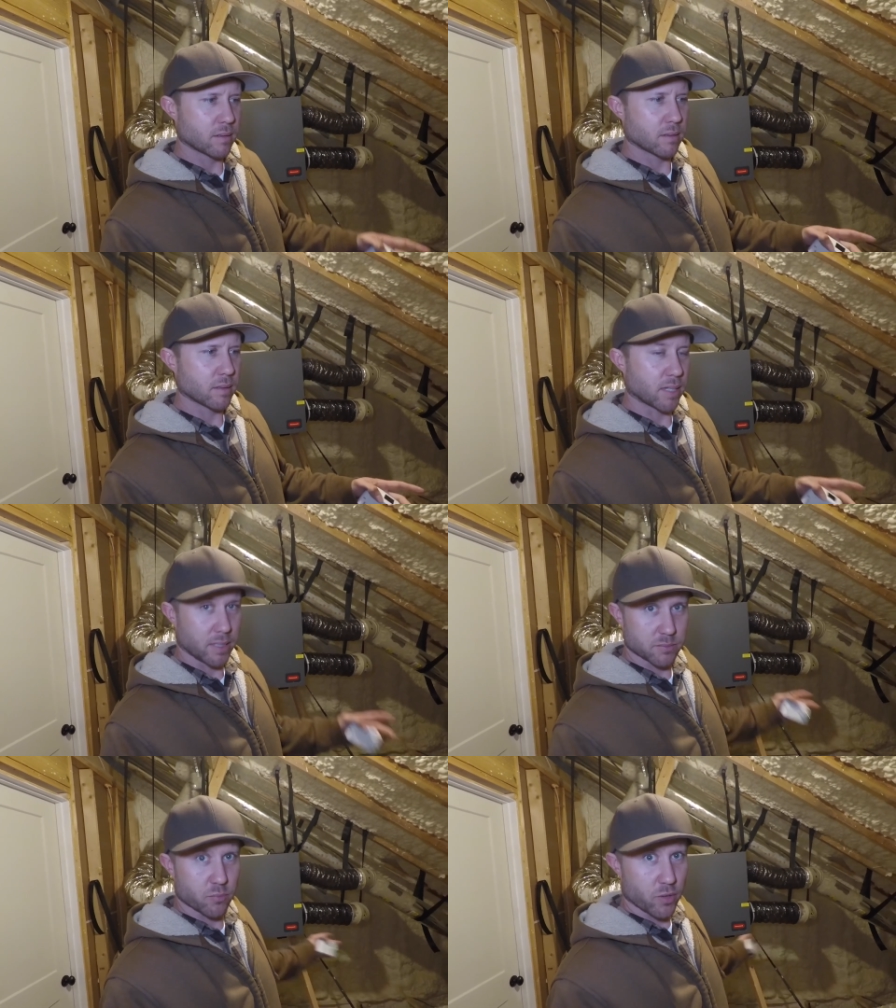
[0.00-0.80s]
like
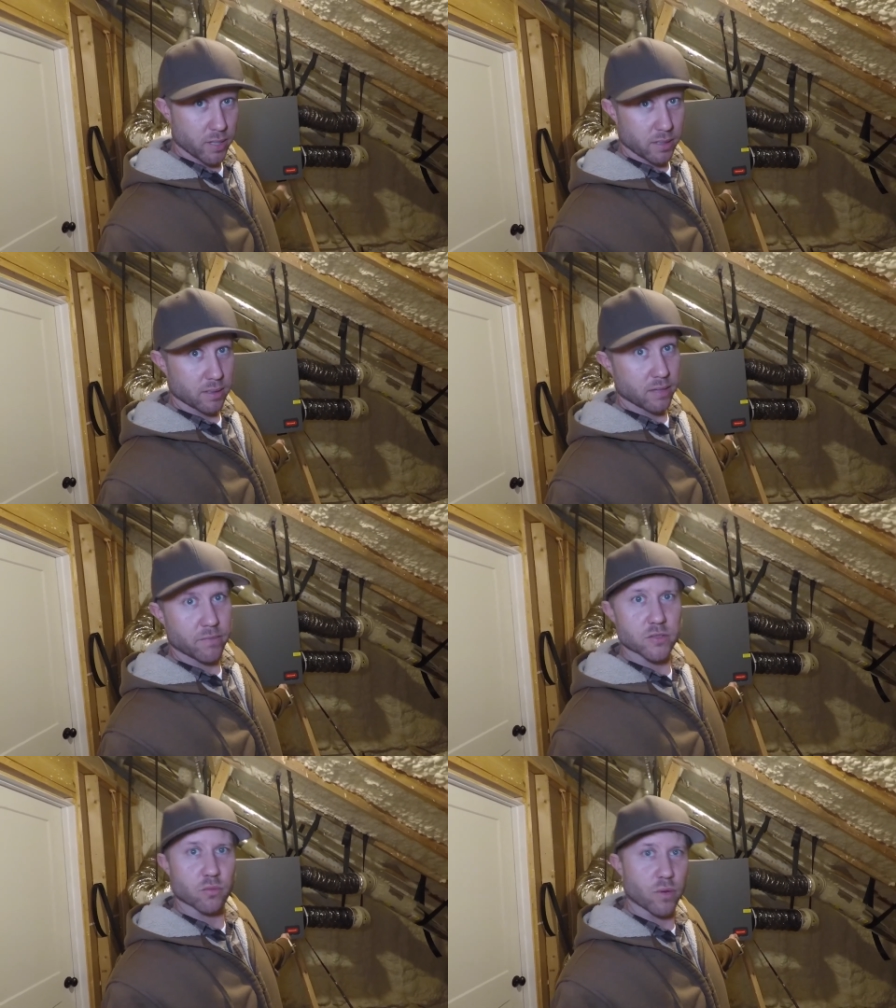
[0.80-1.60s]
if
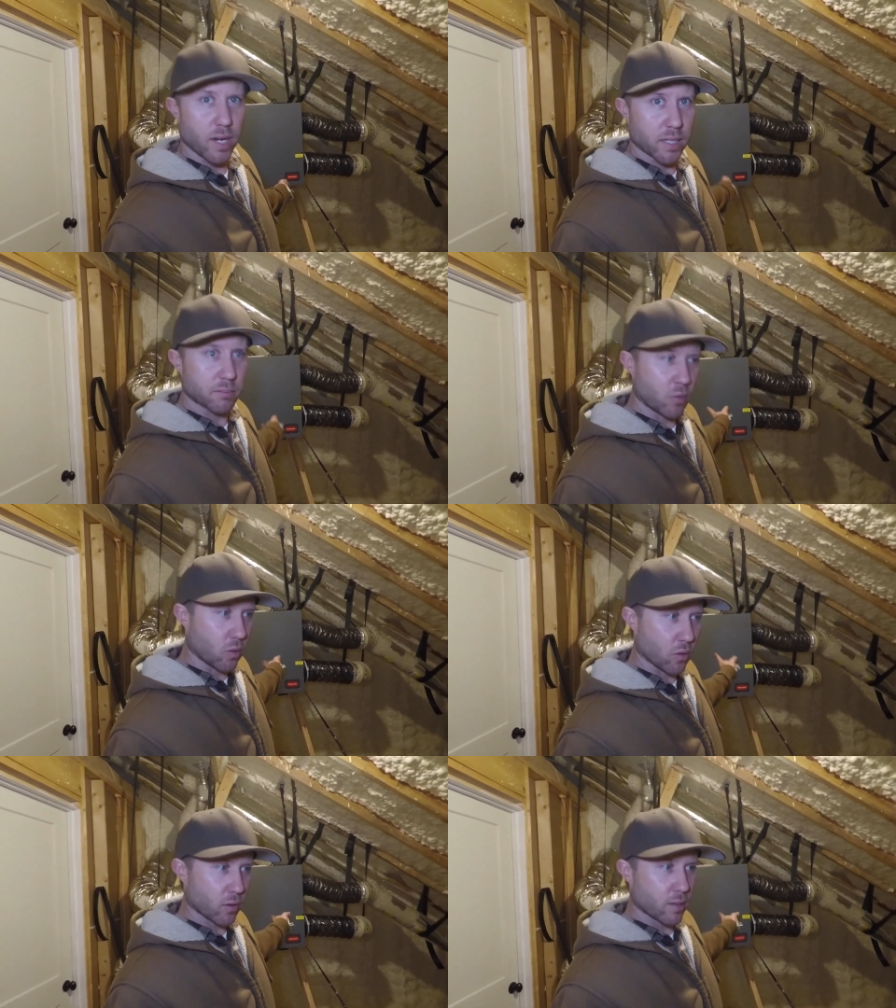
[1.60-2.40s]
it's running
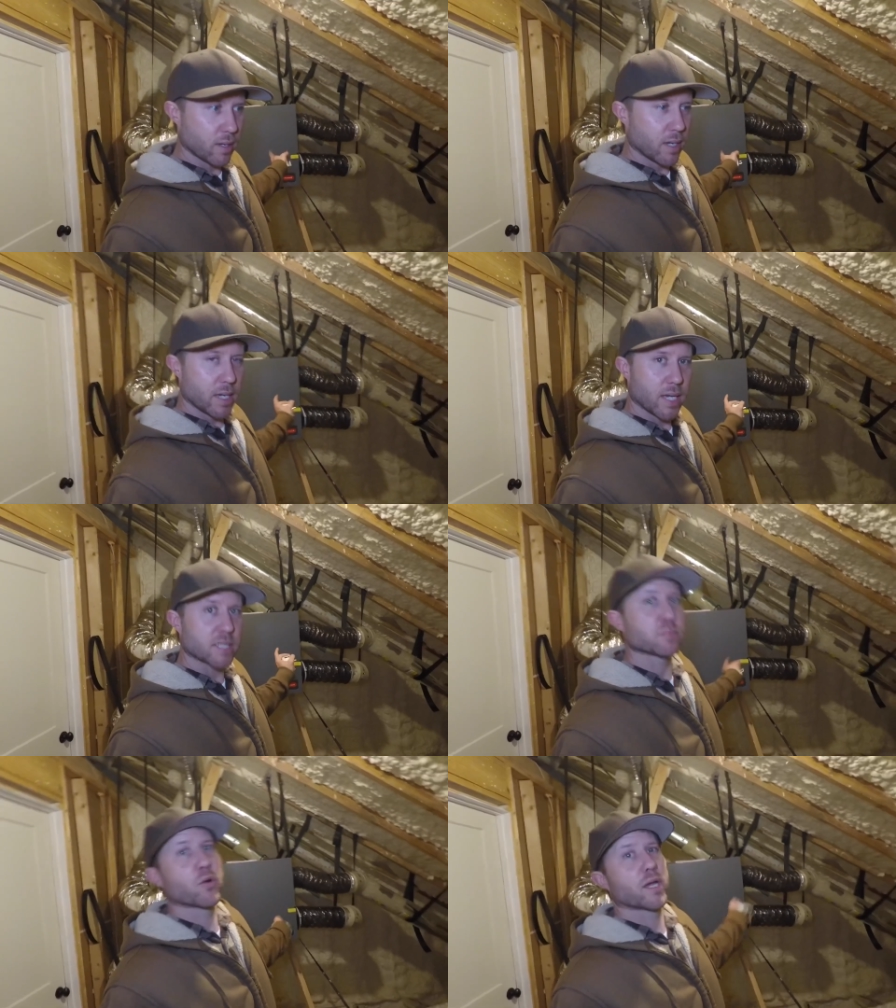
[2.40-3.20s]
more, it's
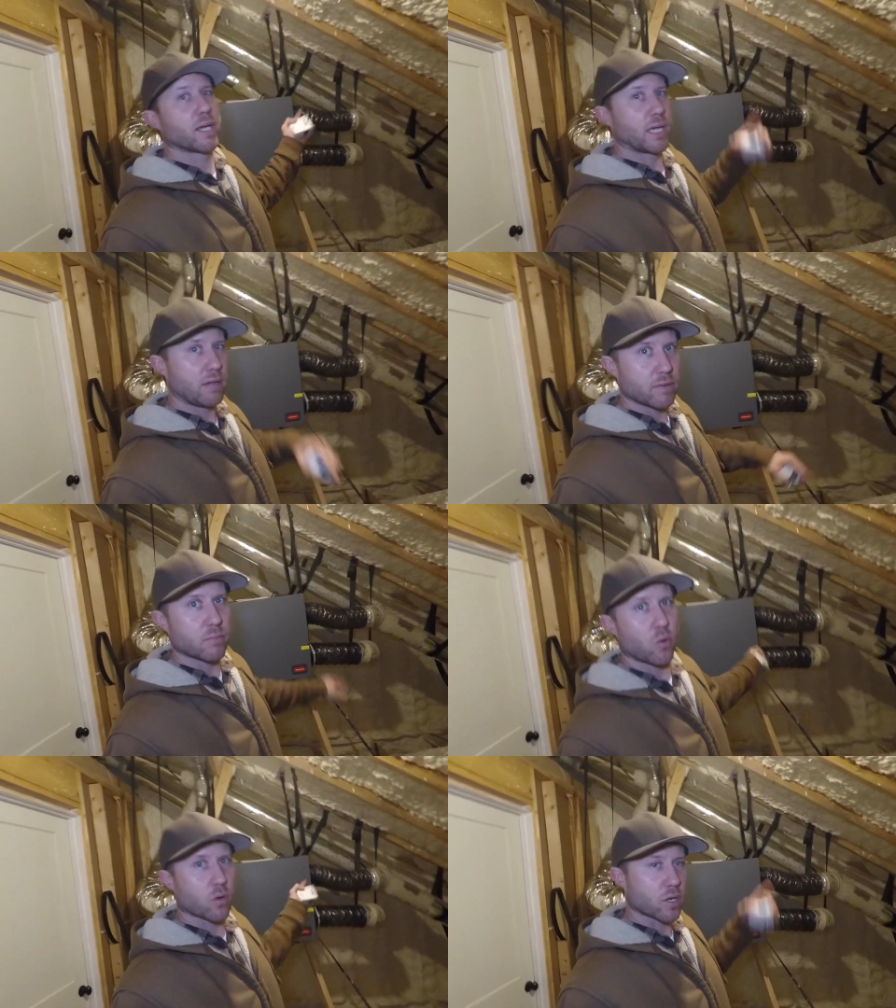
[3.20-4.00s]
bringing even
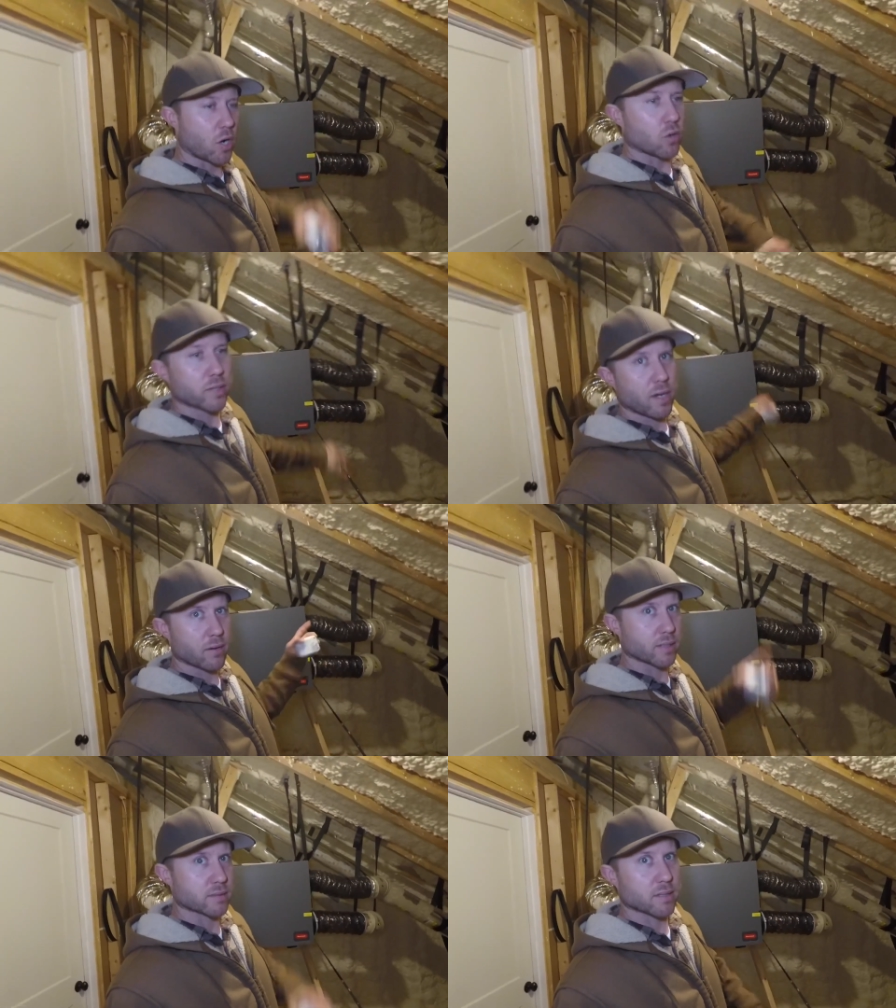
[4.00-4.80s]
more cold air
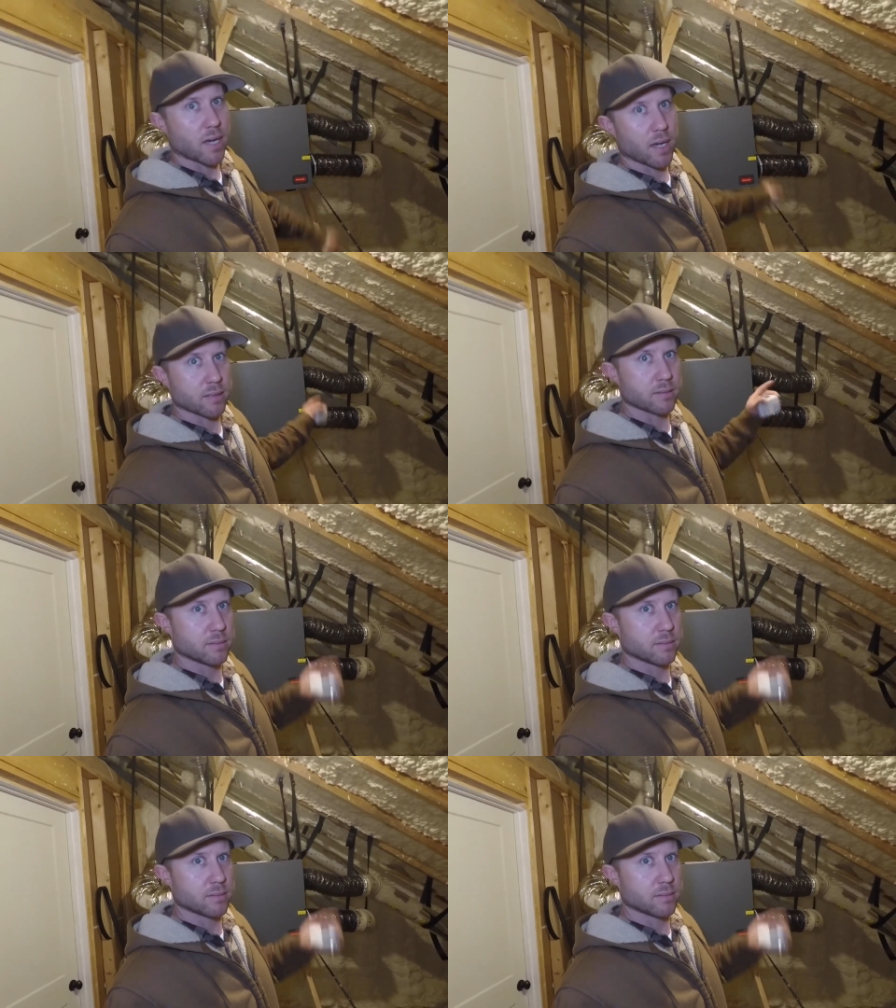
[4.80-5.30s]
inside.